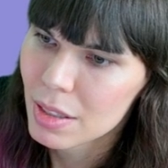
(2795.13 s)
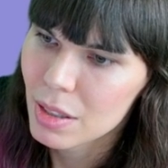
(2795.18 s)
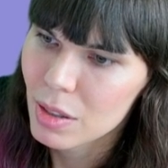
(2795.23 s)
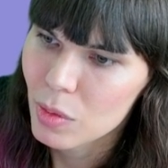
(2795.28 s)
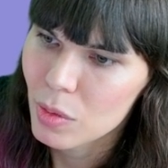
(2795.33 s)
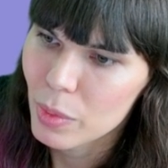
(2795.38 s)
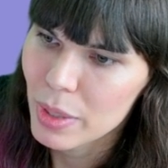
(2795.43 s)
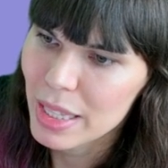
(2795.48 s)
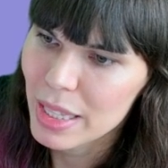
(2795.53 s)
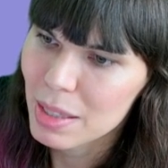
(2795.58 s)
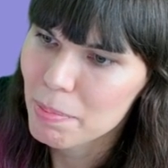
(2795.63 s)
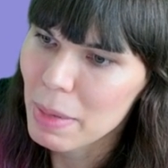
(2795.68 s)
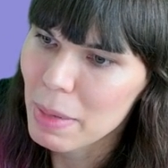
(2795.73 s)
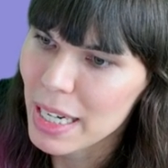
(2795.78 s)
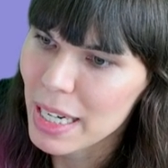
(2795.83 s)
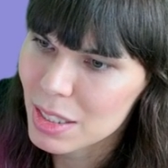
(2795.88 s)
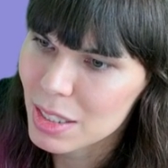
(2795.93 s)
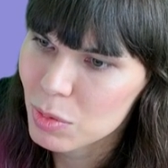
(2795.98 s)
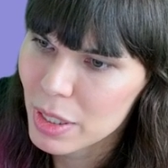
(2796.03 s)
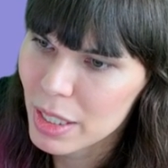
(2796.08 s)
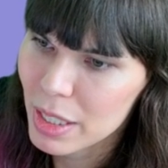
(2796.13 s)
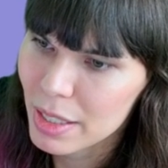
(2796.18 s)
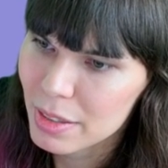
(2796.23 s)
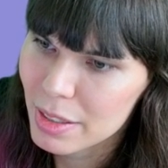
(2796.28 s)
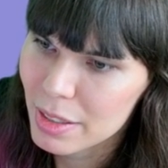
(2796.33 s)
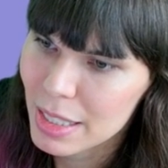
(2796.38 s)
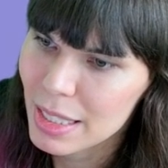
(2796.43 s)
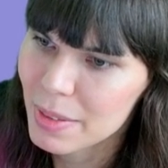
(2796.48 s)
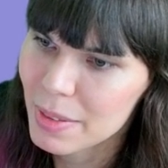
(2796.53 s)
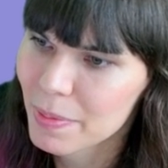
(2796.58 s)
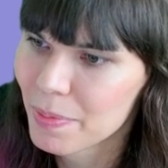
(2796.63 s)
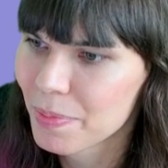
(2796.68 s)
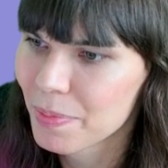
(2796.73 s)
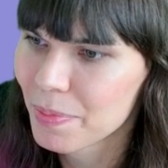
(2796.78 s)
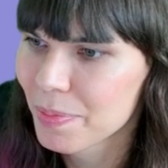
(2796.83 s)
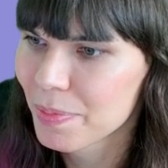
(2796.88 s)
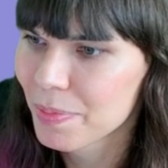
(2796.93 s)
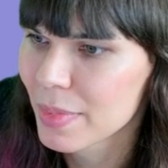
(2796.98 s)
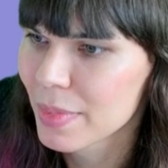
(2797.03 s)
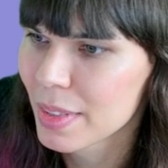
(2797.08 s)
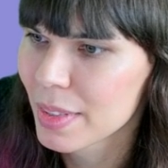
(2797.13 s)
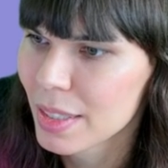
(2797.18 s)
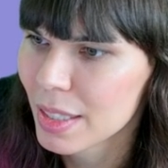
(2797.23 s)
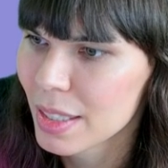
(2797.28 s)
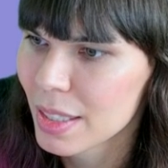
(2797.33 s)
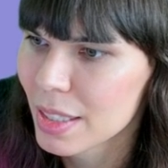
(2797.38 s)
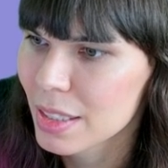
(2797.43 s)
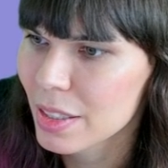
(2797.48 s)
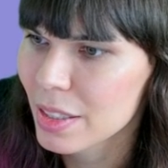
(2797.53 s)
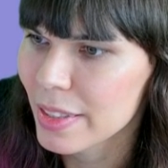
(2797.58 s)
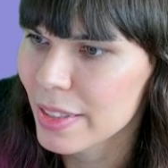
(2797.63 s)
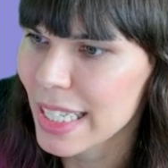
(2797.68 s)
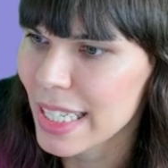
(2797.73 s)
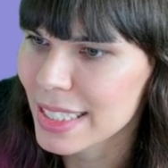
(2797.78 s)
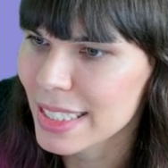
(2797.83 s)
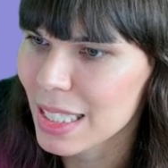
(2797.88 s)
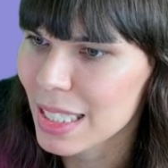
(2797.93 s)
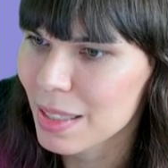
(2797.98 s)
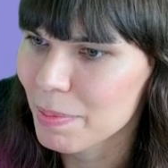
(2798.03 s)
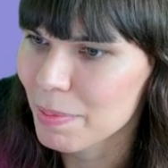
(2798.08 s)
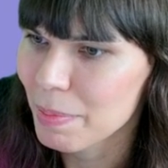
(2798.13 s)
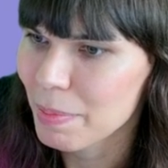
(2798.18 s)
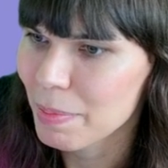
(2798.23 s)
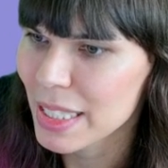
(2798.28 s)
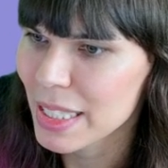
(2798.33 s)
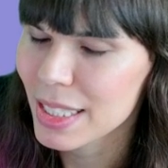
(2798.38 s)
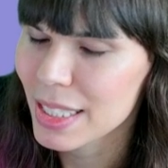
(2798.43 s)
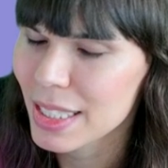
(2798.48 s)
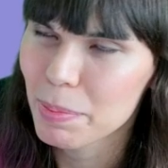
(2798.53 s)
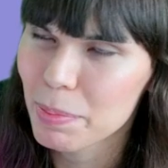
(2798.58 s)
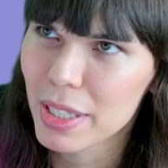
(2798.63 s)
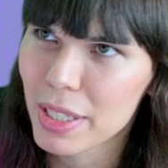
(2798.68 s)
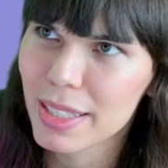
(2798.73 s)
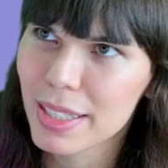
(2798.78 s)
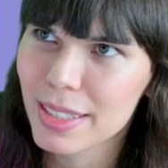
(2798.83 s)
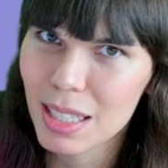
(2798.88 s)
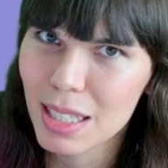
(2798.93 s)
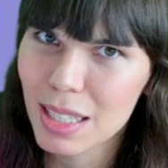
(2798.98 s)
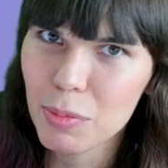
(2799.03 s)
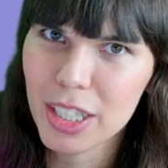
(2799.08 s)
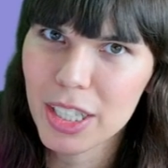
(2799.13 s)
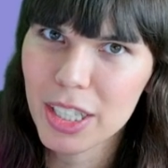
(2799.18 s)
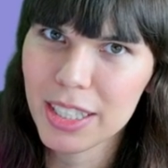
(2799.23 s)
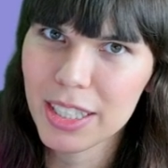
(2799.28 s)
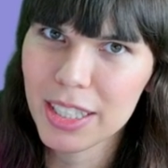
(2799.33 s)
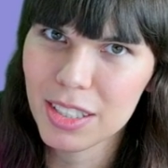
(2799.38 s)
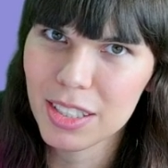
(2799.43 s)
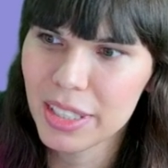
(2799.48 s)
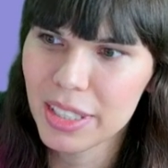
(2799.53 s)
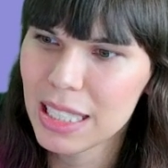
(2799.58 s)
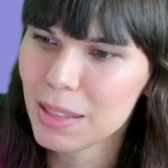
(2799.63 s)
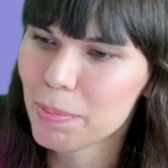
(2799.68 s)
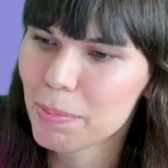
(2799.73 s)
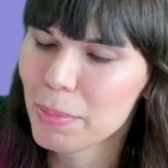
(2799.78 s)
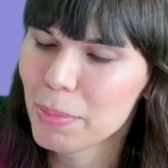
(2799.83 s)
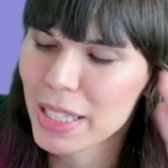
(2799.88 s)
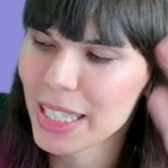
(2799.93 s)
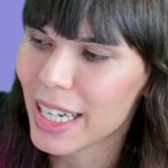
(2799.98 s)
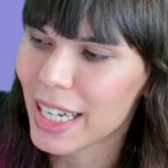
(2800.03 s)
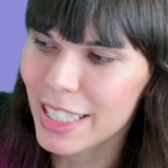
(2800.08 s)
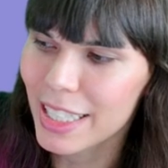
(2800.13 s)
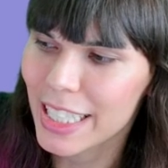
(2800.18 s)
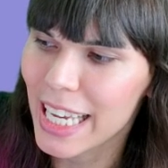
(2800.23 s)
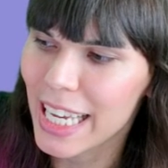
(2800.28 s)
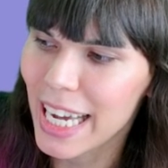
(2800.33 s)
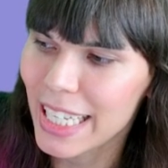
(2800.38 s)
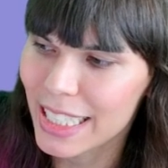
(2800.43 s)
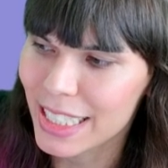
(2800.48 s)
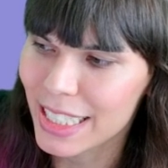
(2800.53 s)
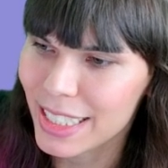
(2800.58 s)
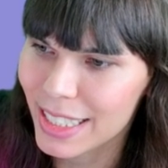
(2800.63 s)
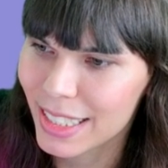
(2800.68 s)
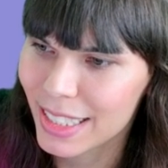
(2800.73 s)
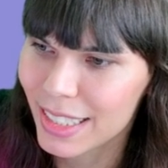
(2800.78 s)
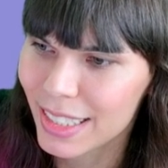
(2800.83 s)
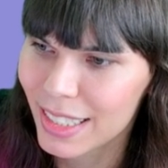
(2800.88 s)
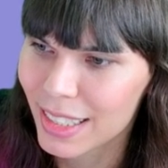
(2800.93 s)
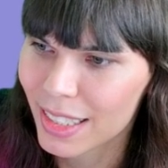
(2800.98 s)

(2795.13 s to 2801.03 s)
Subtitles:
width minus 100. So that's like basically put it somewhere on the screen, but not on the edges.